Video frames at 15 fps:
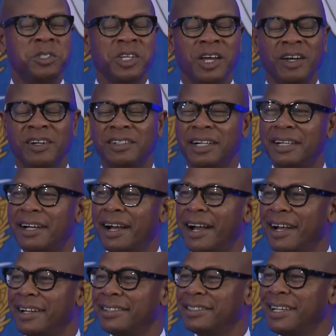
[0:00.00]
So
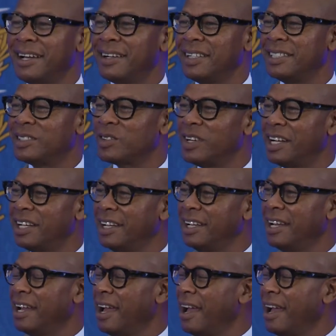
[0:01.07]
I can tell he's ready.